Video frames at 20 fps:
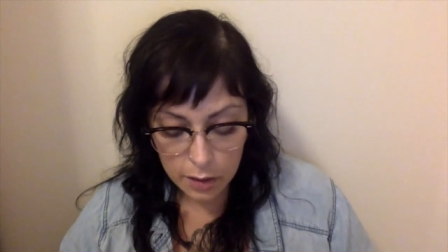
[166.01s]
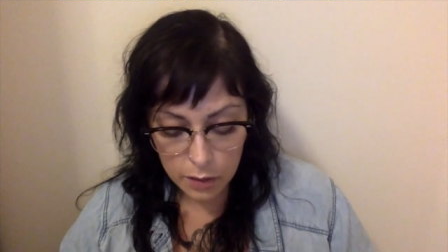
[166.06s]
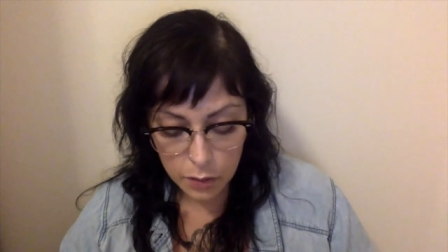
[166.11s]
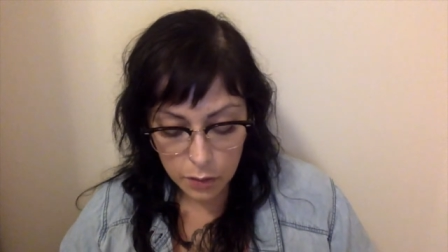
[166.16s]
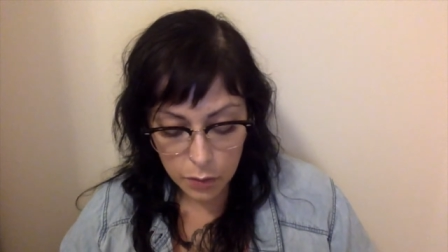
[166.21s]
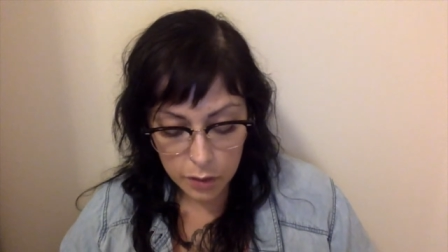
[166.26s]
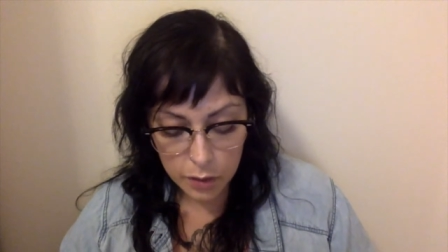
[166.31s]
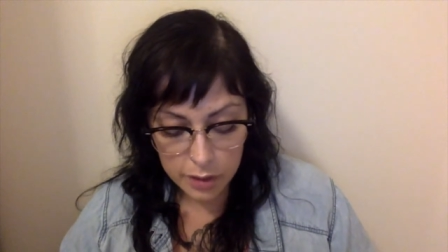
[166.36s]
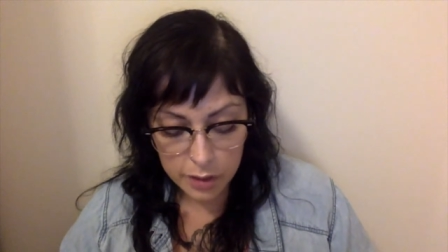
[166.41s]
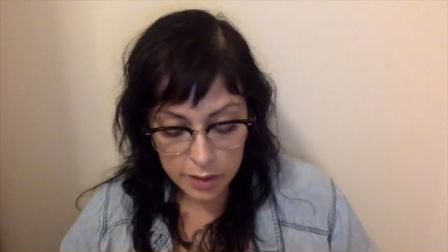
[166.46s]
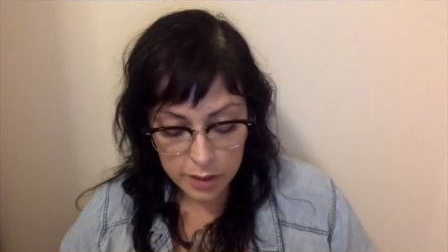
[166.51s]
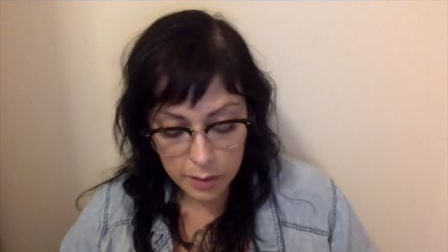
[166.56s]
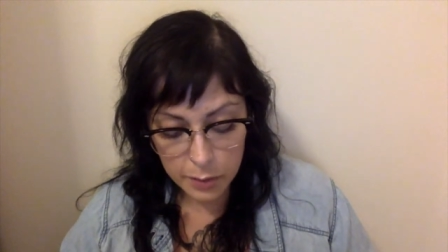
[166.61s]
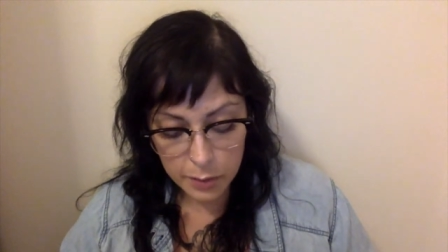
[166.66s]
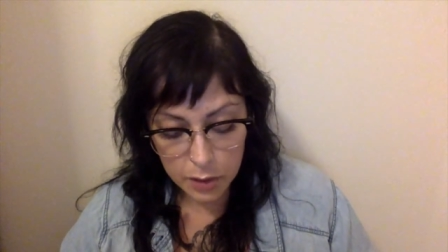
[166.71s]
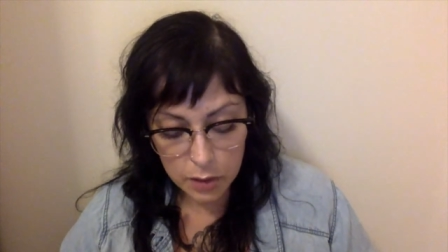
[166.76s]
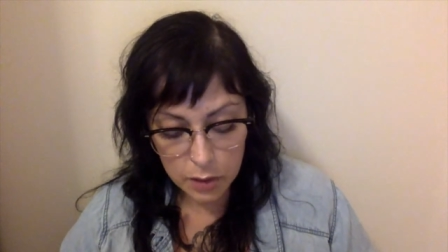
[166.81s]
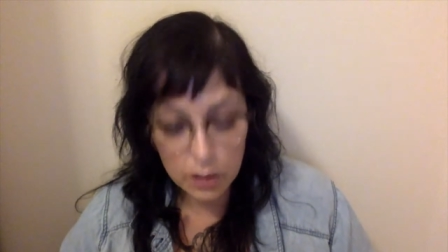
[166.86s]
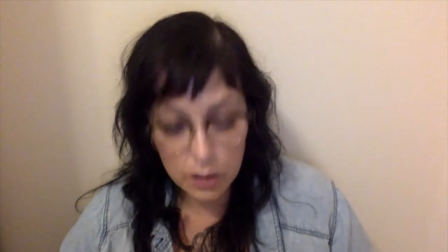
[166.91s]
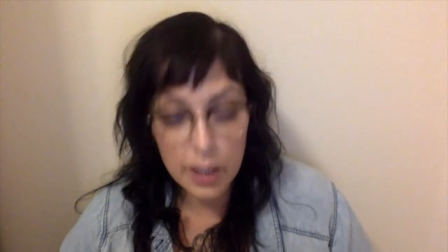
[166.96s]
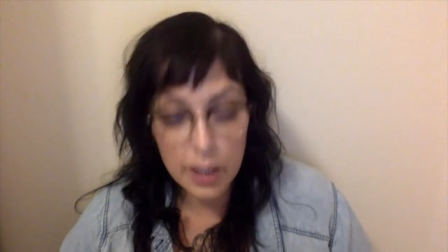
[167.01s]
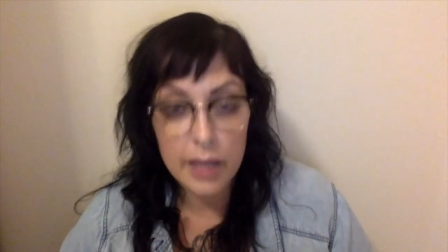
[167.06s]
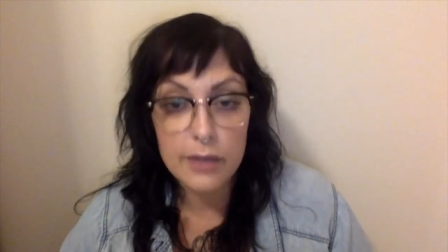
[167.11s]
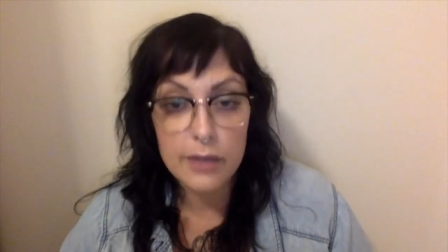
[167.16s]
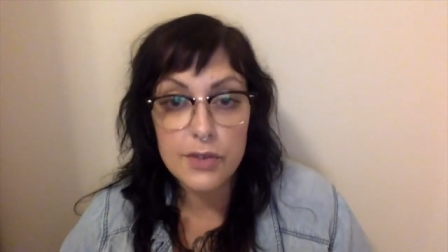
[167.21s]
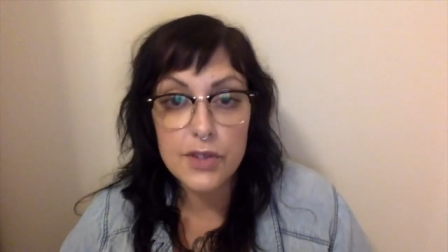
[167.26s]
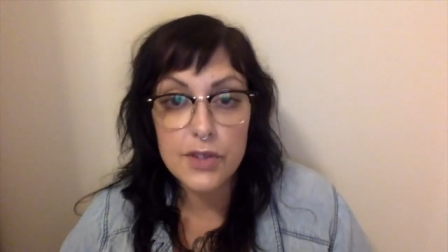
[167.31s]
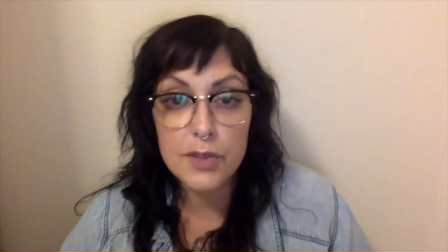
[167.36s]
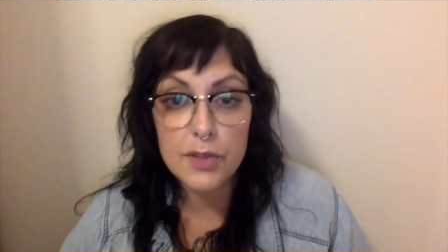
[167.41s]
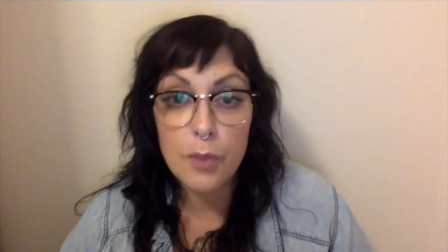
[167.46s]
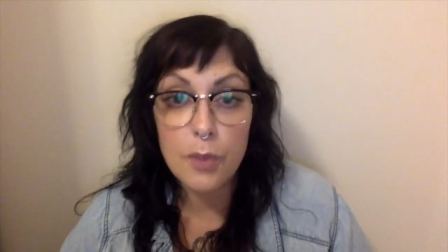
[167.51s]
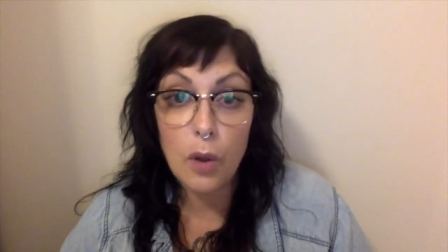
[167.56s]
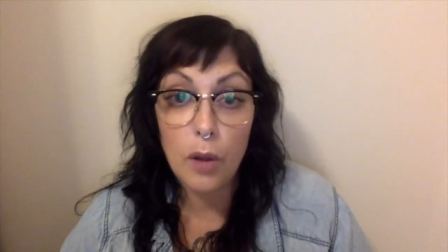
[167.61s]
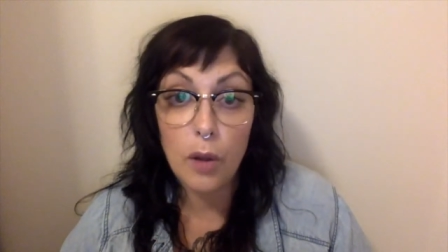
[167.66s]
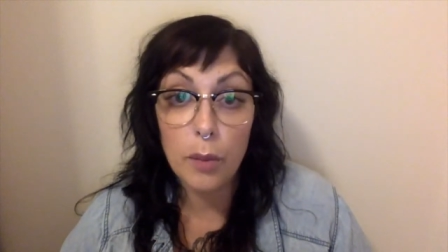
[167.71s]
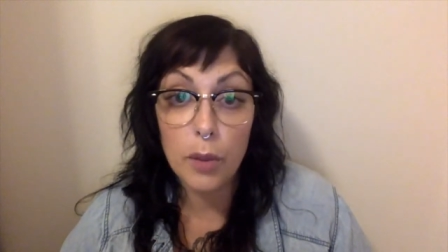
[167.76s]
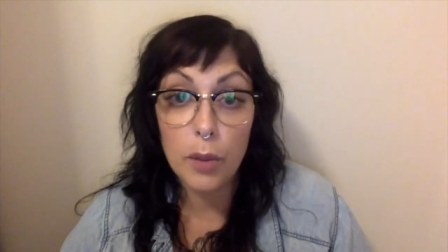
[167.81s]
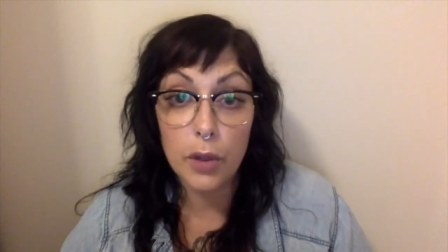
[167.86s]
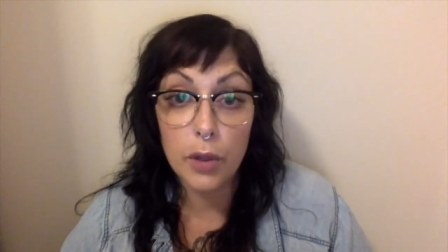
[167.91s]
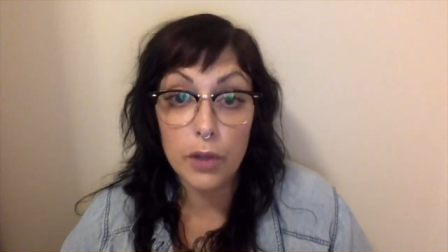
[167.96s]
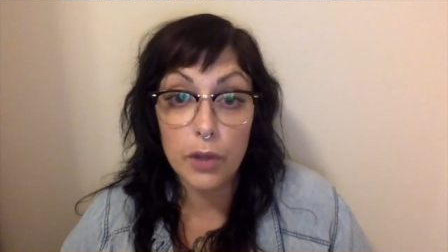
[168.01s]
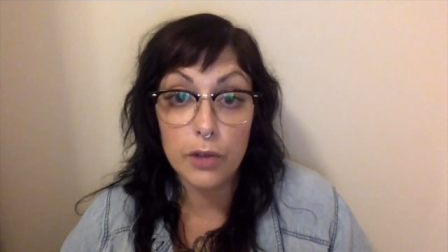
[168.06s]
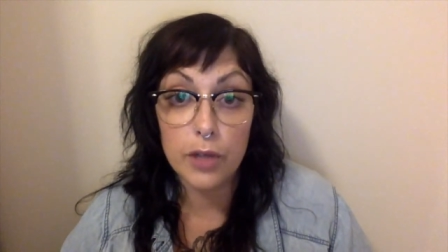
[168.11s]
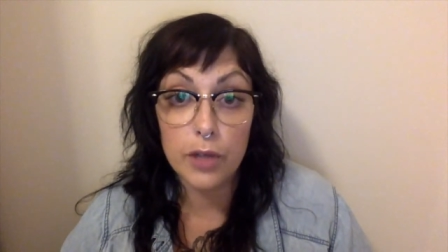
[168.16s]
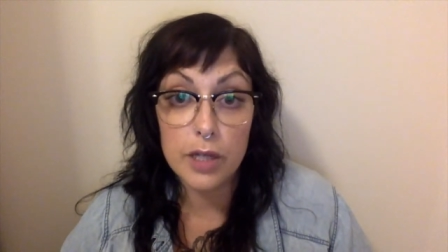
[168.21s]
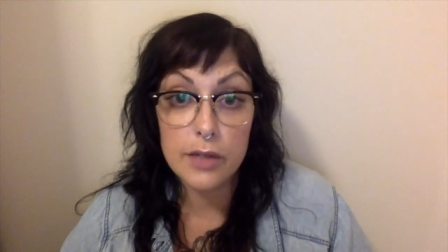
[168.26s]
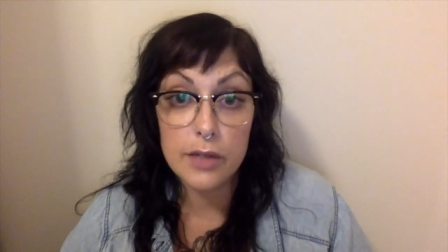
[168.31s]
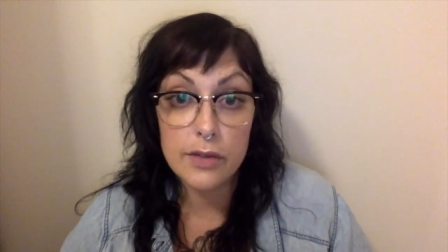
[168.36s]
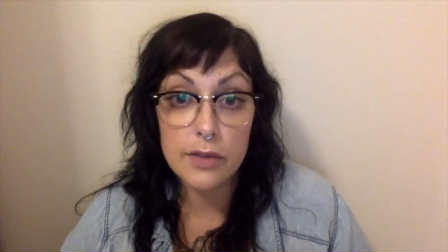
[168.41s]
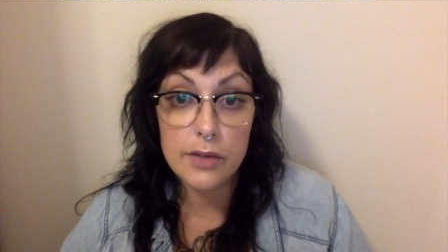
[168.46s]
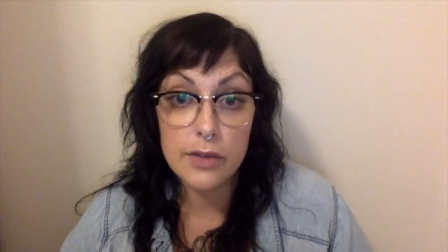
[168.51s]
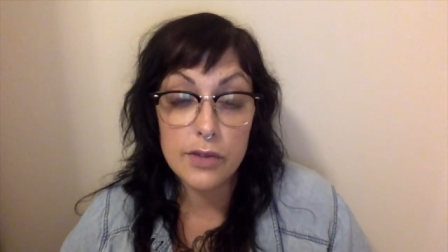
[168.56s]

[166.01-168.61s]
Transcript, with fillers: were typical and small burglaries.